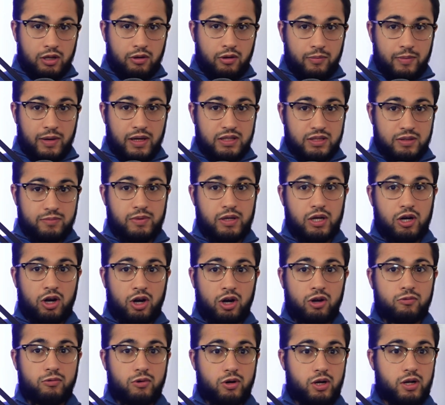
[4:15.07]
were about to be
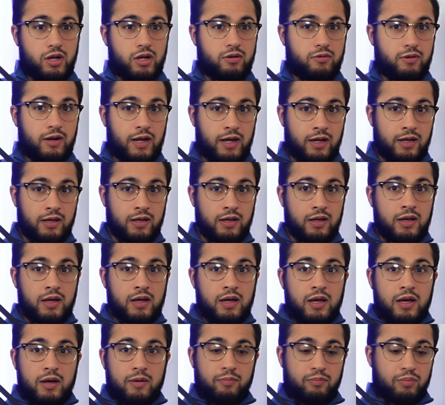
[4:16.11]
R-worded, right?
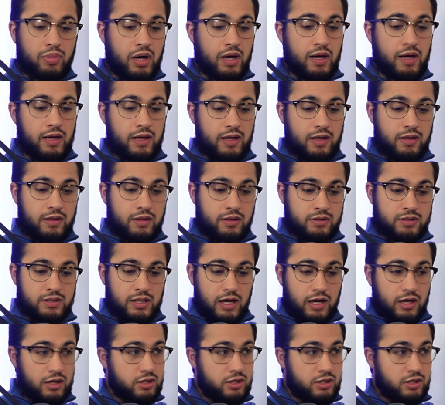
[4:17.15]
But there's an Al